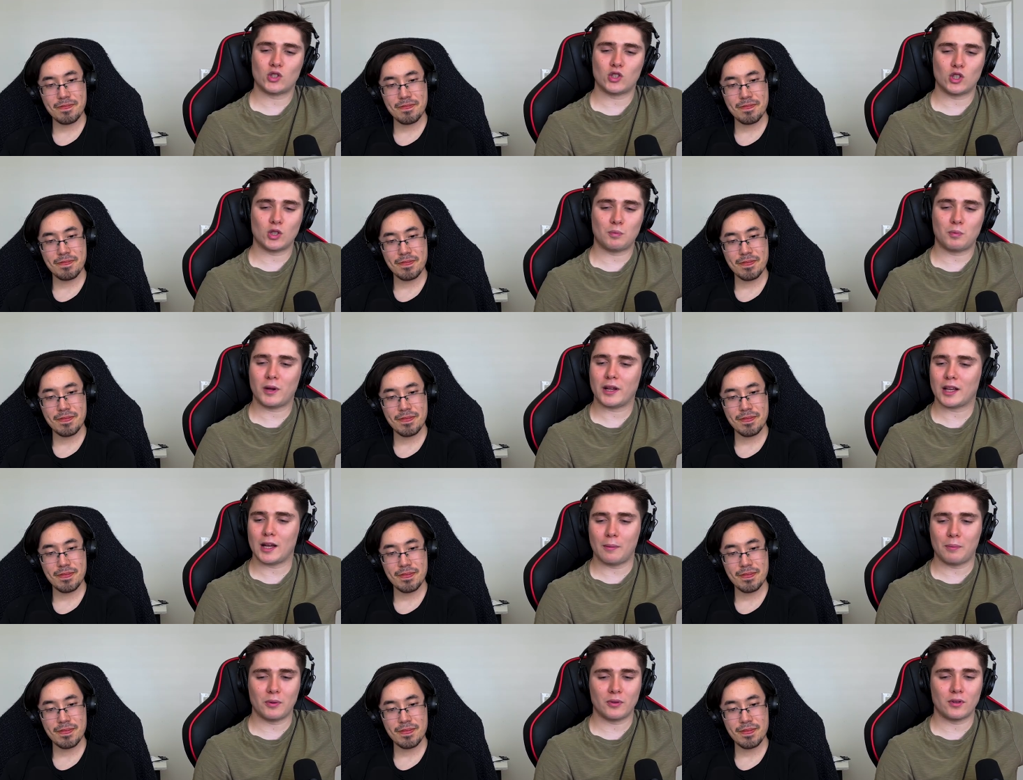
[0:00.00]
Speaker 1: just break
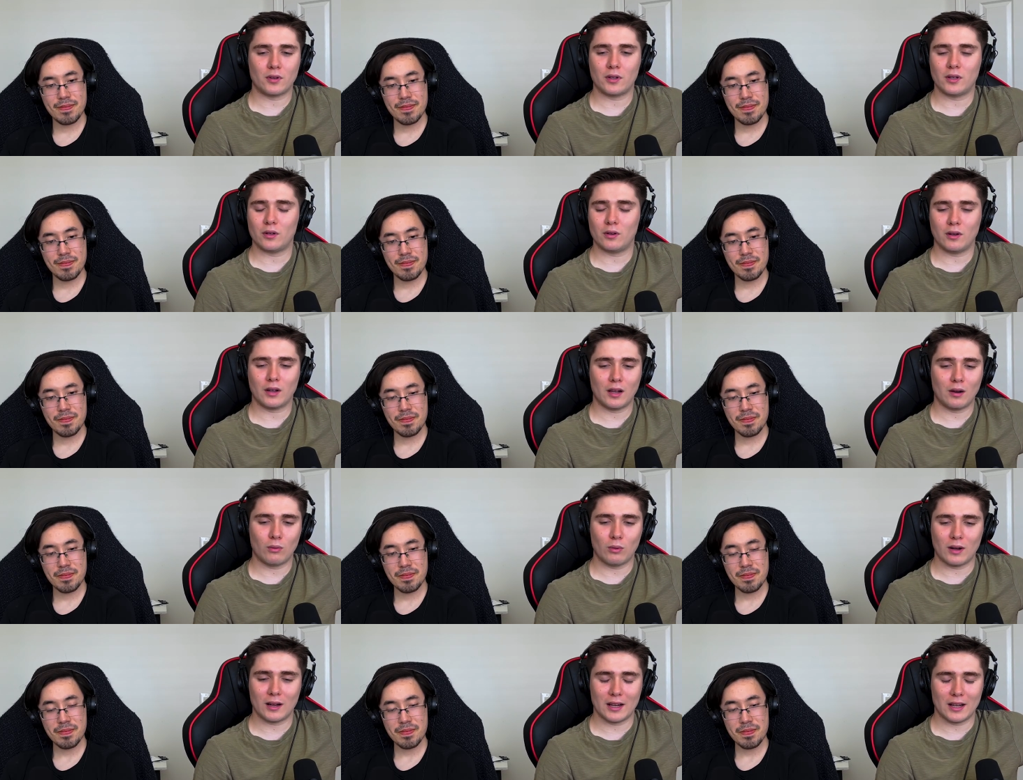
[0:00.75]
up with her. You don't got to
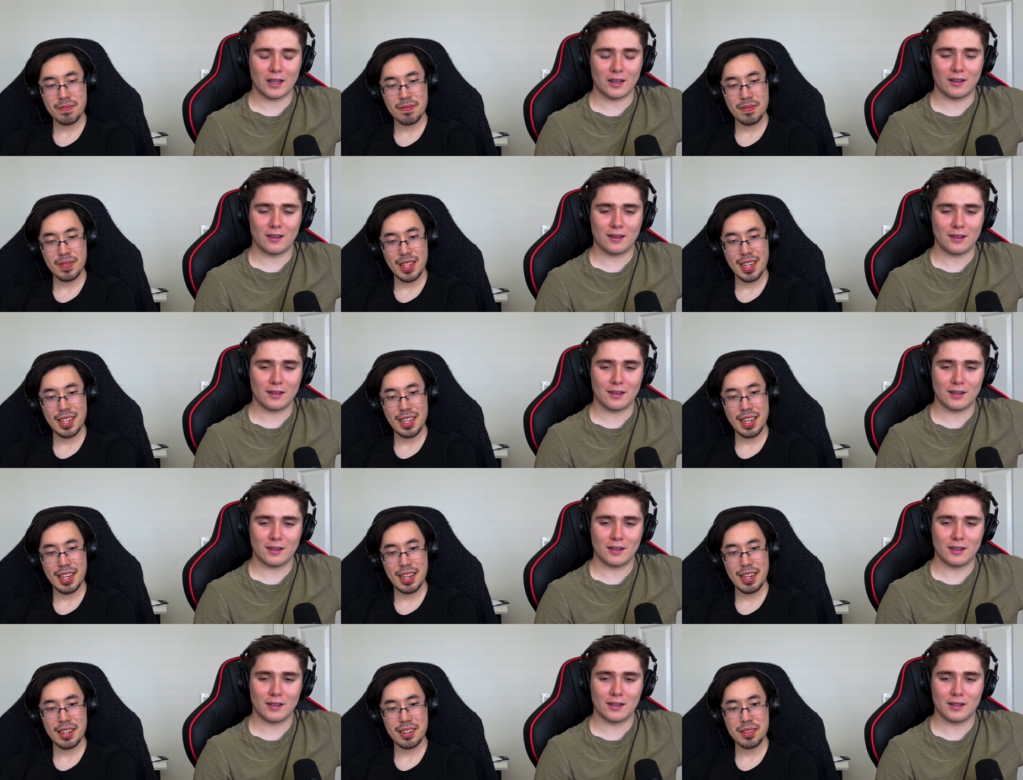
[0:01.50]
worry.
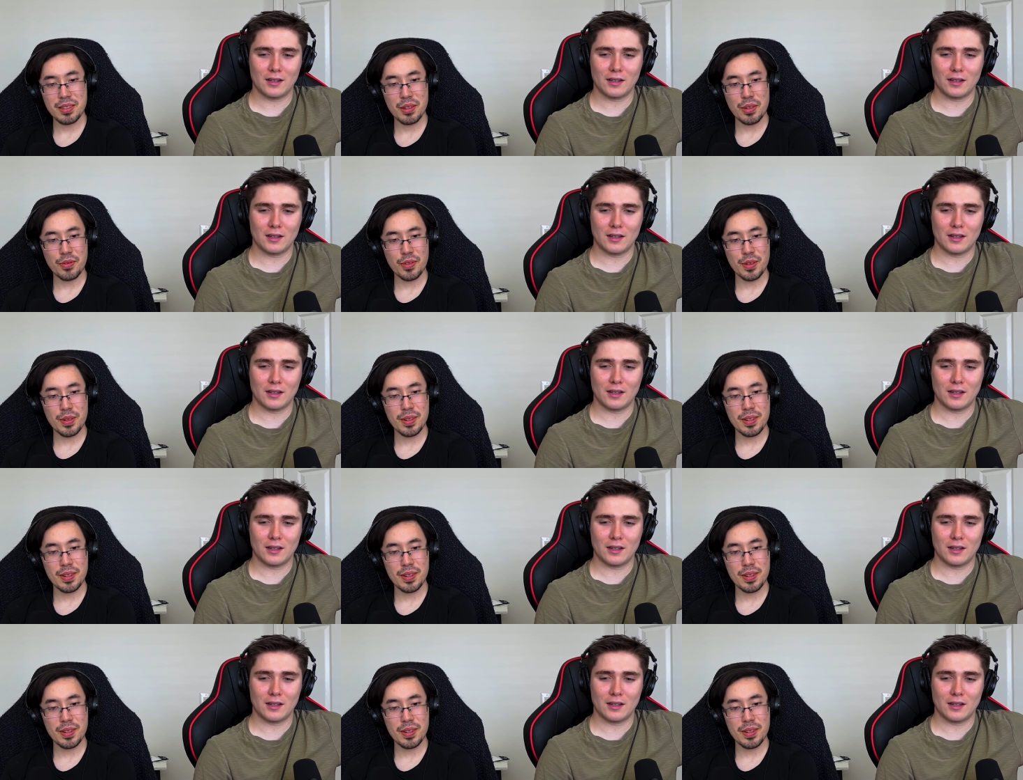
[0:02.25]
Yeah, just leave her.